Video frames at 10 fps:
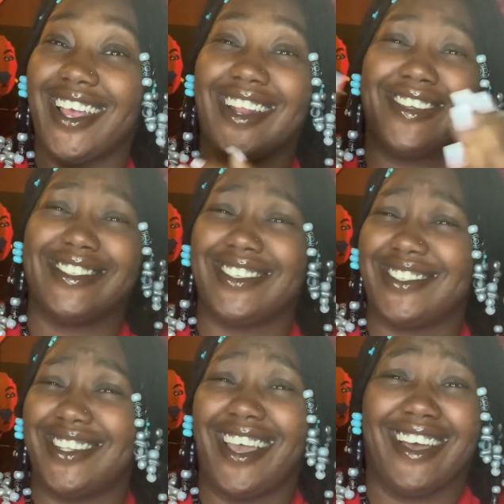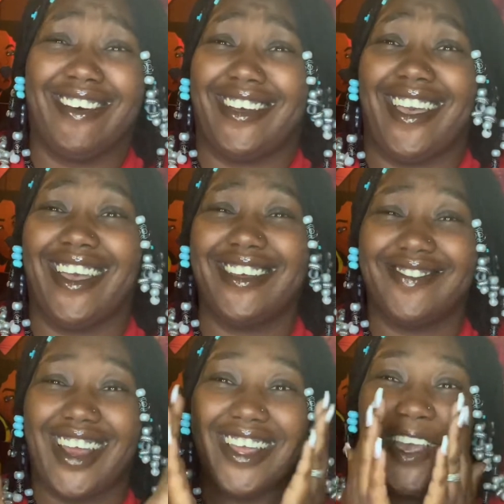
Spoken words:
And I was just like, okay, right.